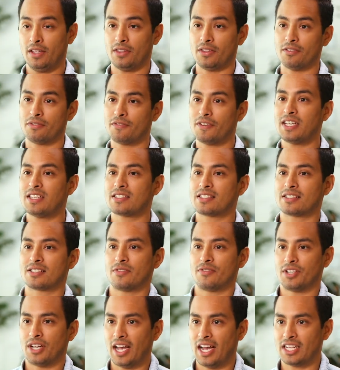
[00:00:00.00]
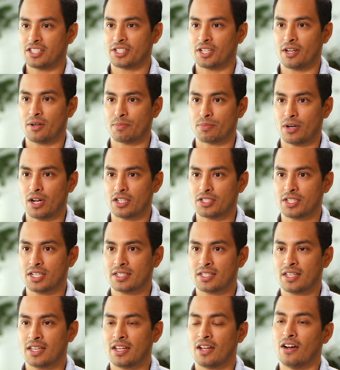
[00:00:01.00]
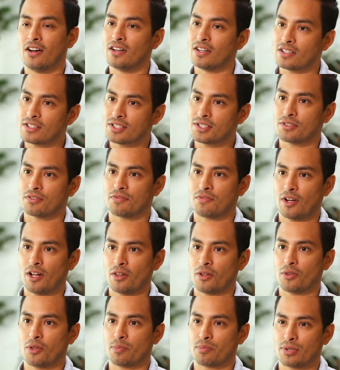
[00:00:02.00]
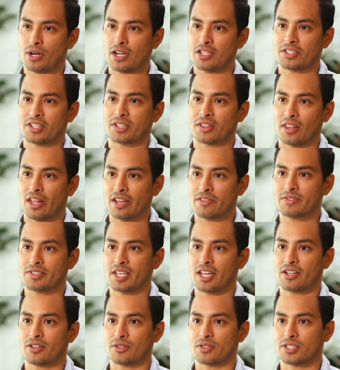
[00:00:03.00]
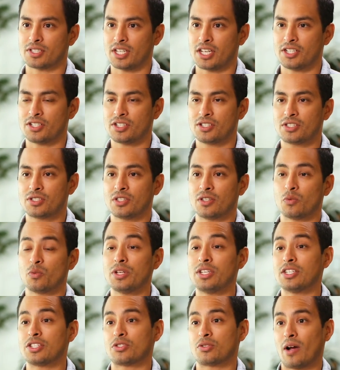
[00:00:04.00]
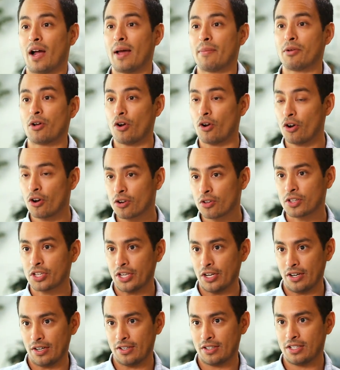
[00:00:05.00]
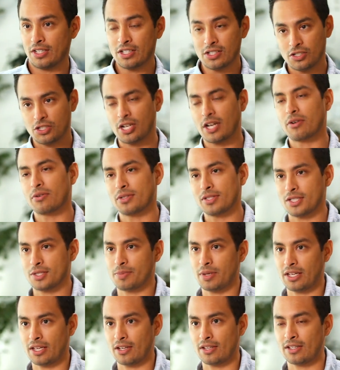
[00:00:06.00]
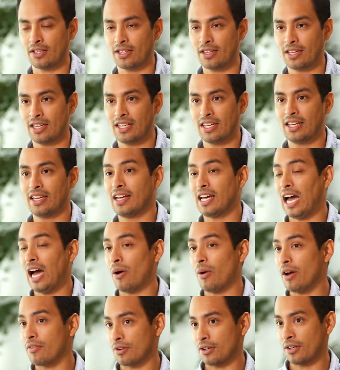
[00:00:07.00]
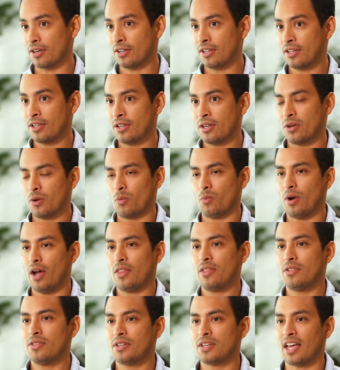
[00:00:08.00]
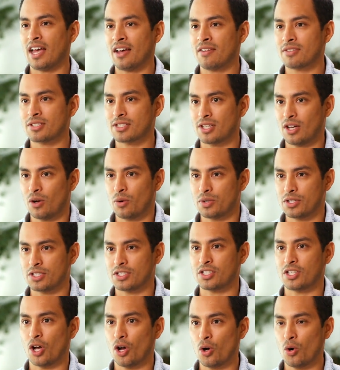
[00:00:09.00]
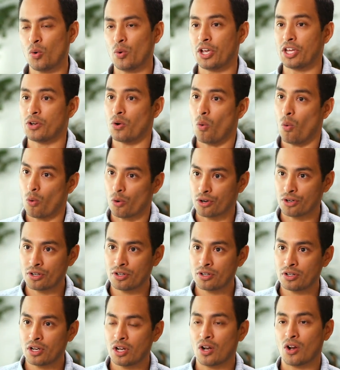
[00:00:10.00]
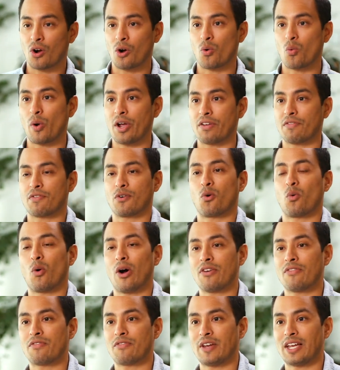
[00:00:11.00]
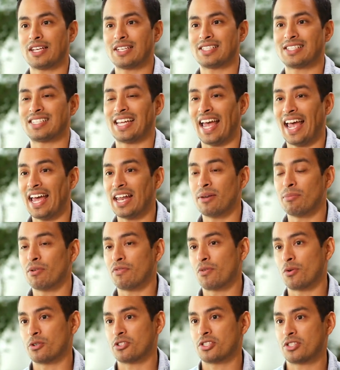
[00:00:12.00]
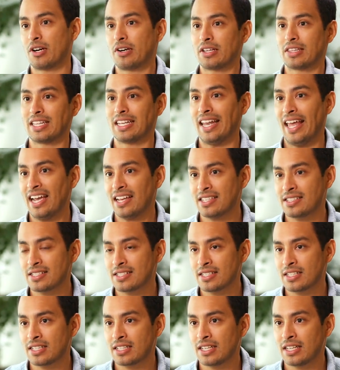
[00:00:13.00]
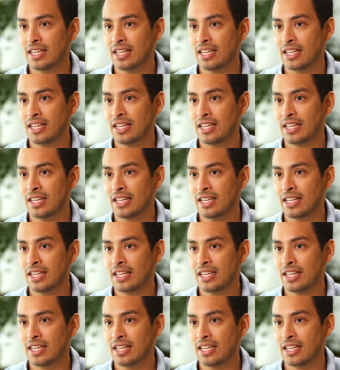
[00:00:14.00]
The phases of an agile project also follow the project lifecycle stages we described earlier, generally speaking. However, rather than having to always go in order or wait for one phase to end before starting the next,